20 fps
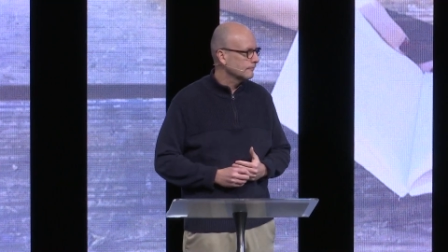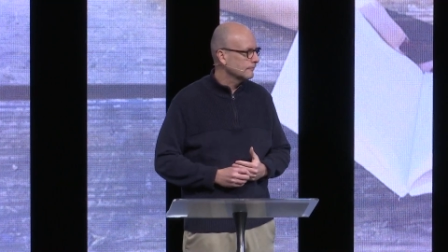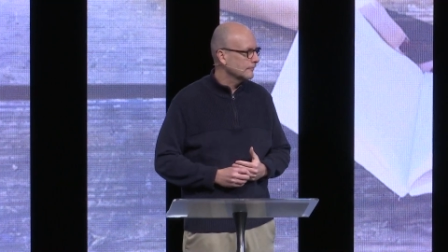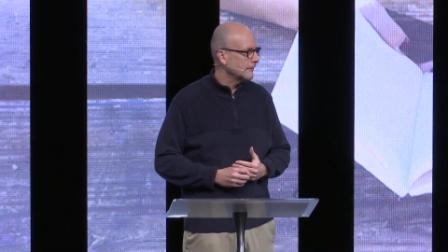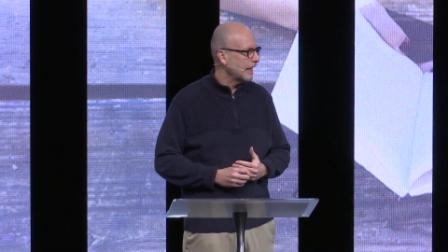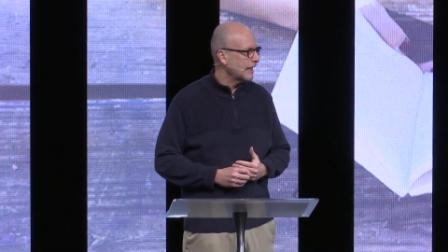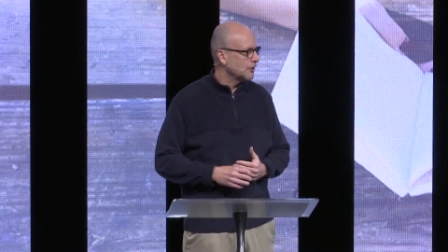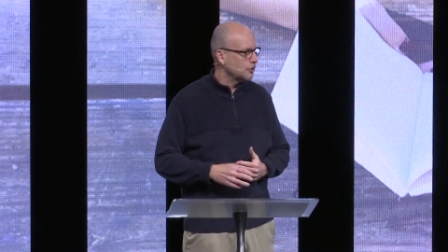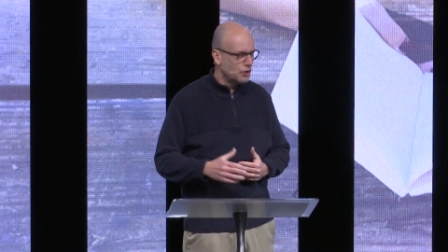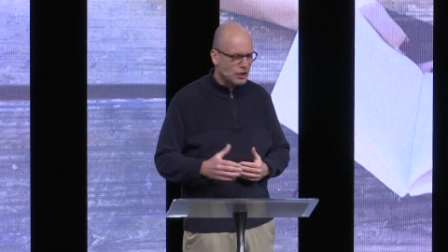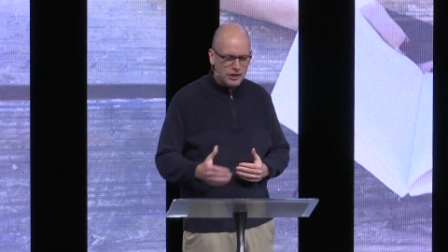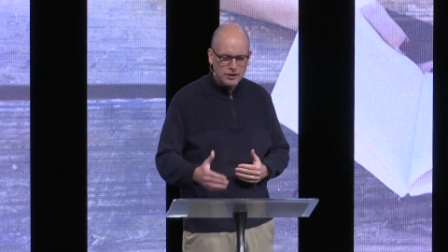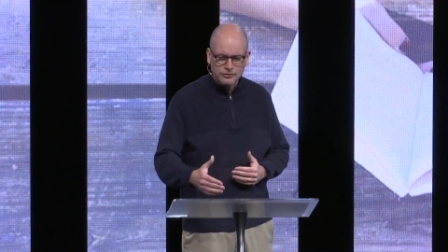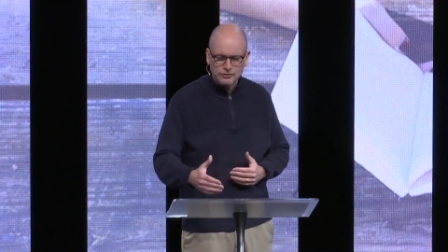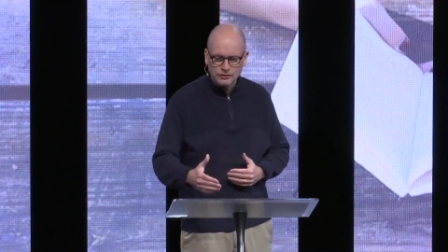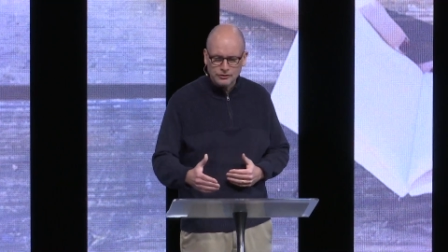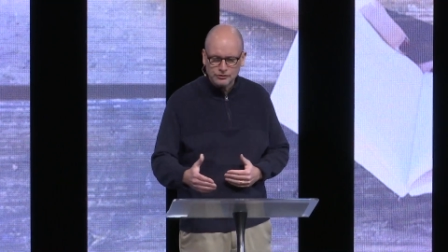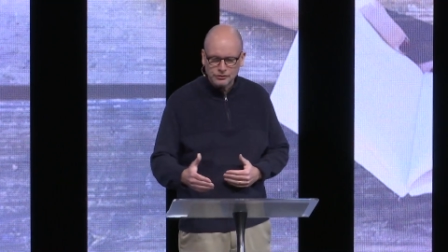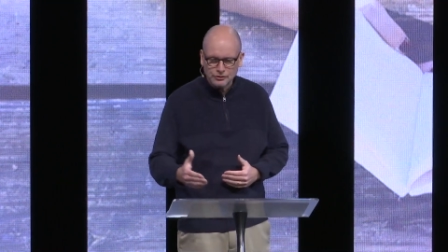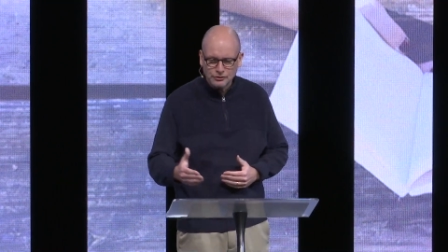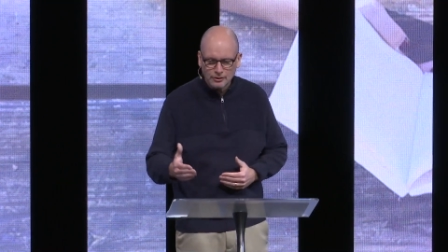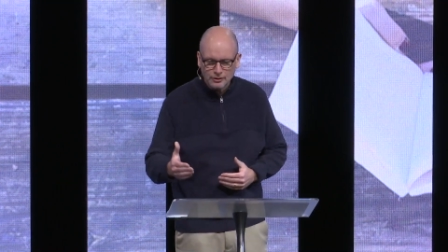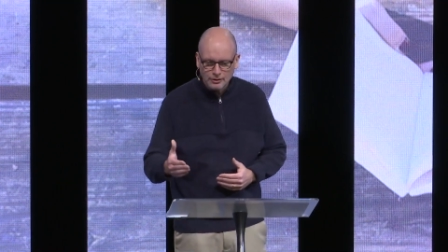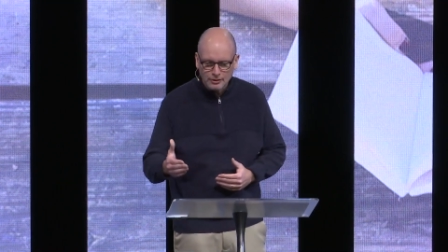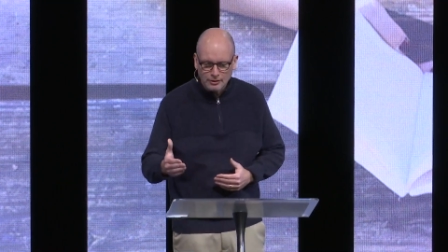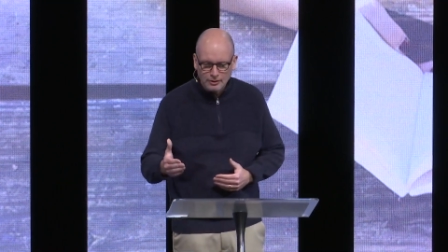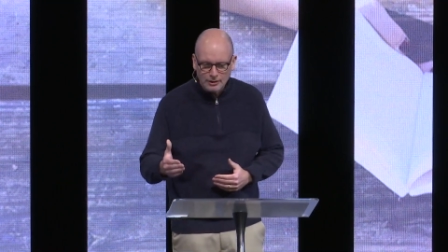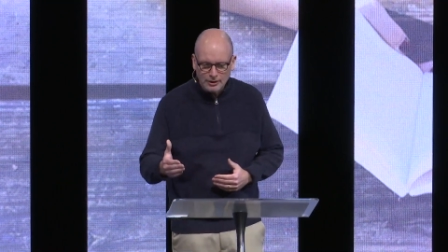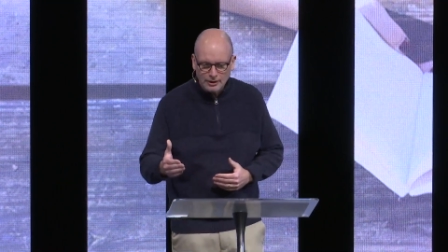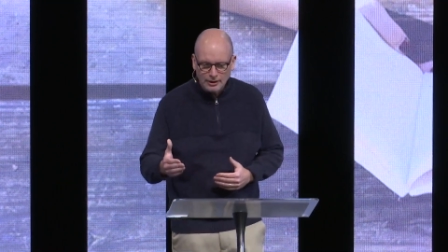And Jesus
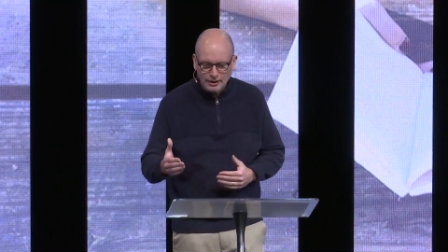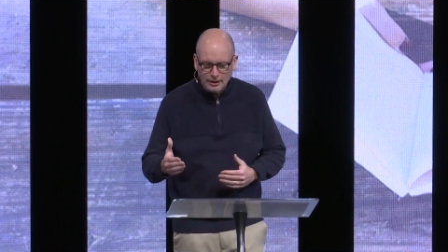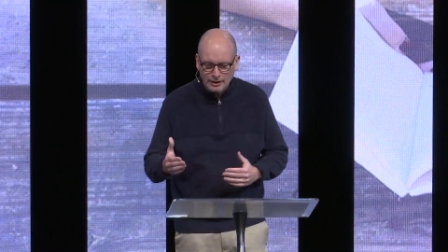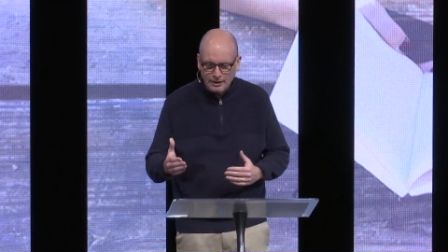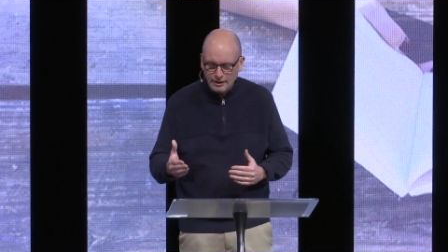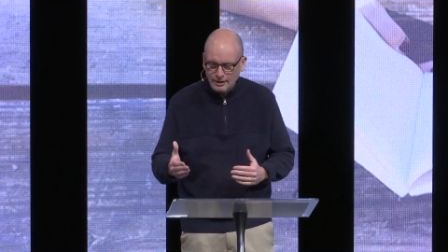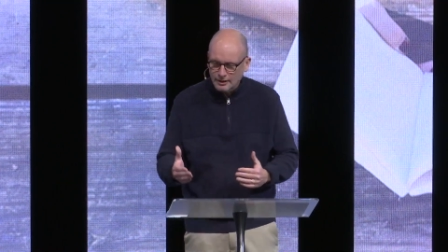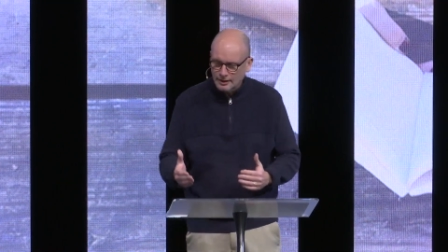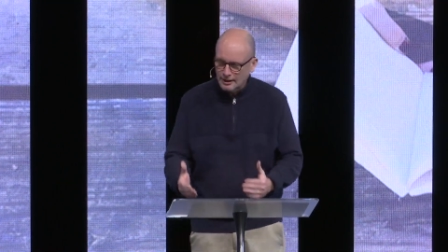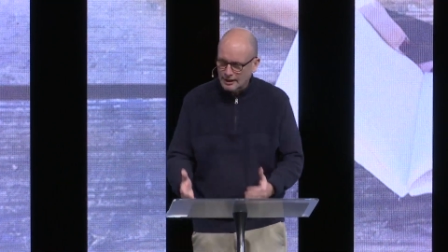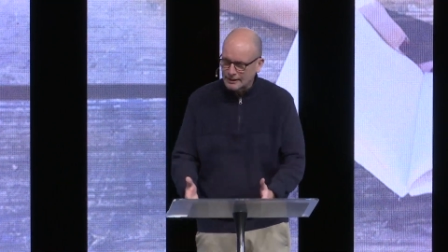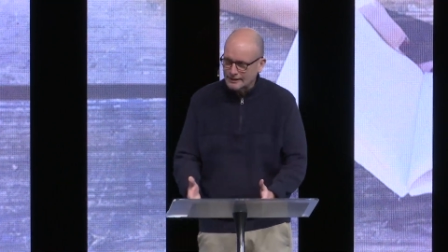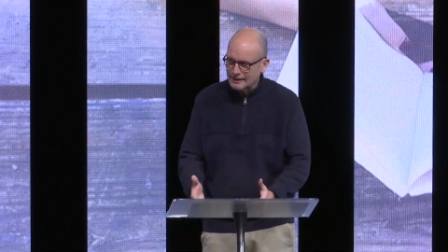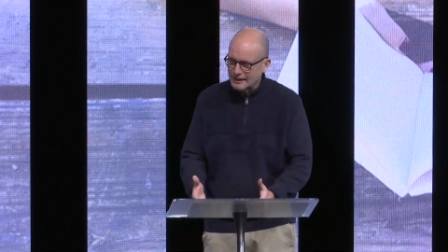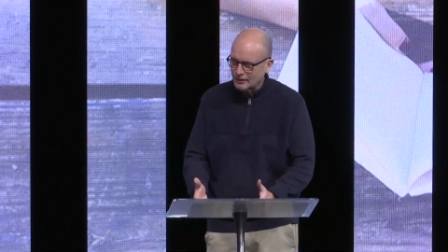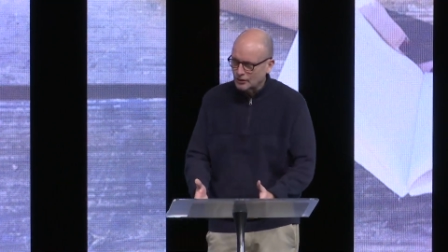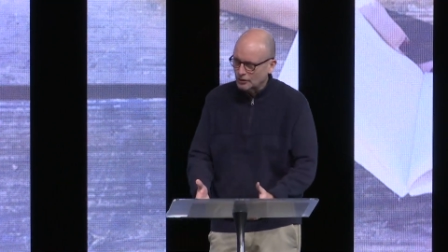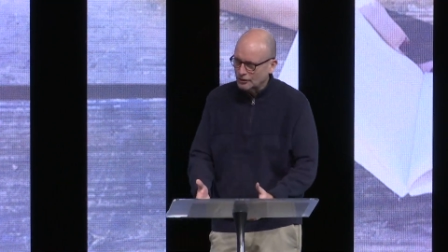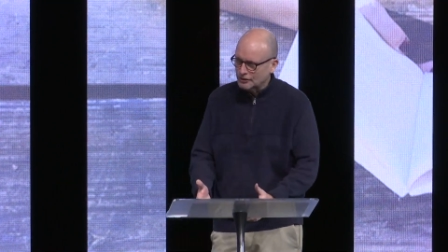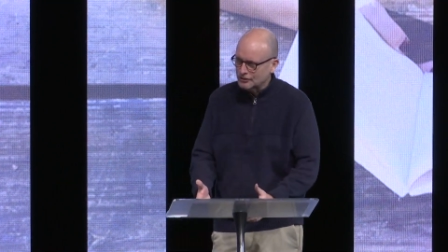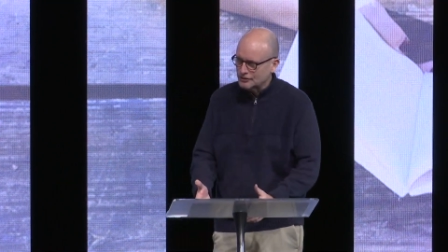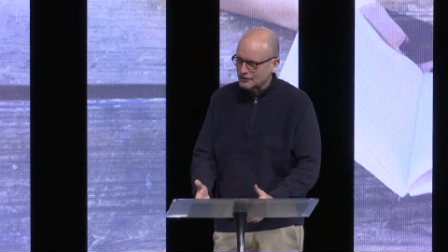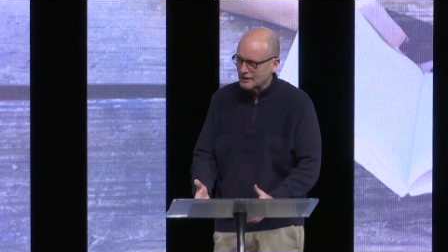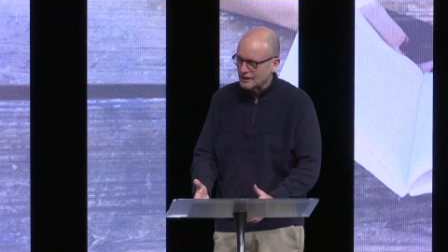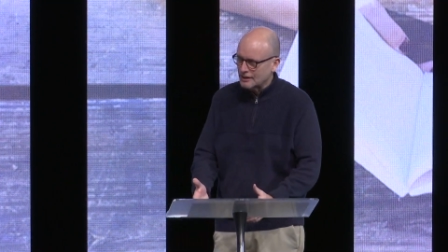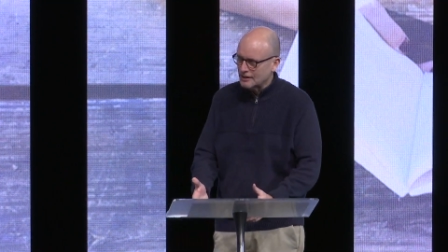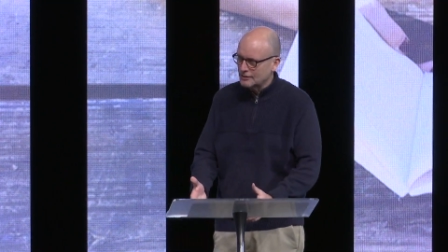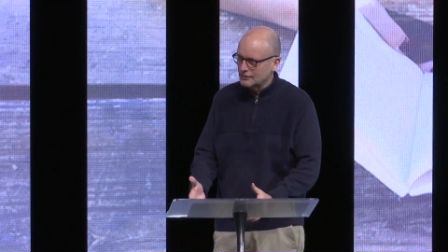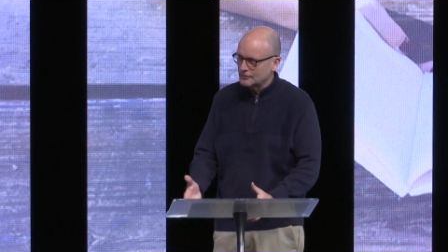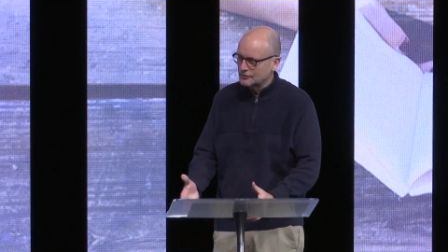got down on his
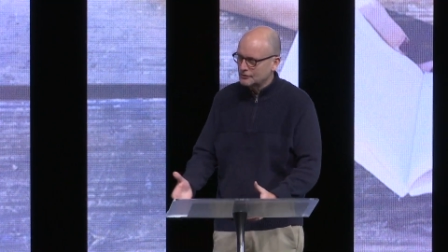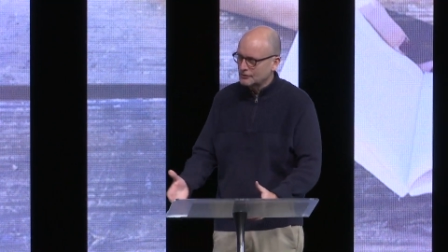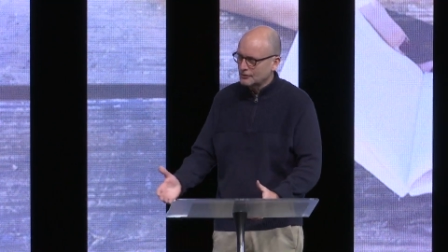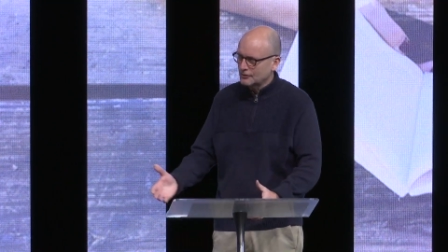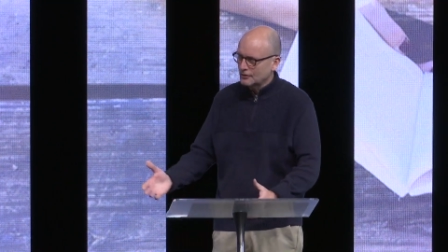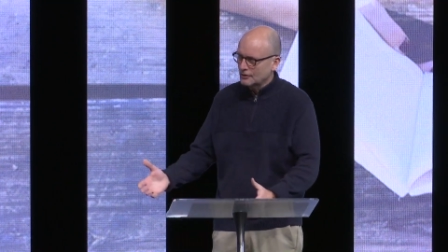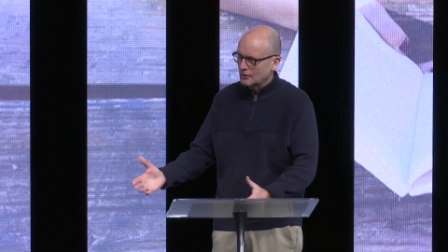knees